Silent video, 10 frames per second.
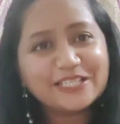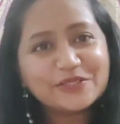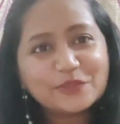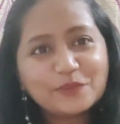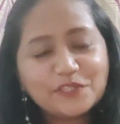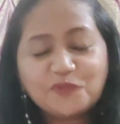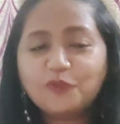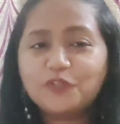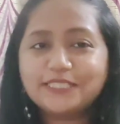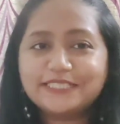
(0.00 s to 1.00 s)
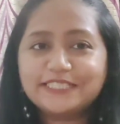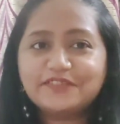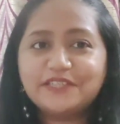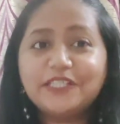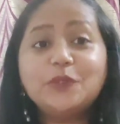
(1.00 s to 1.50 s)
Thank you so much for watching
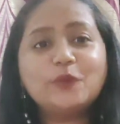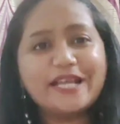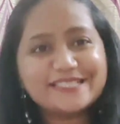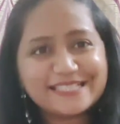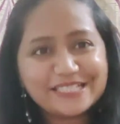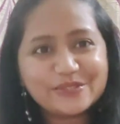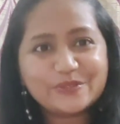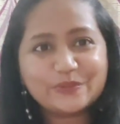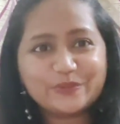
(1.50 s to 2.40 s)
this video and see you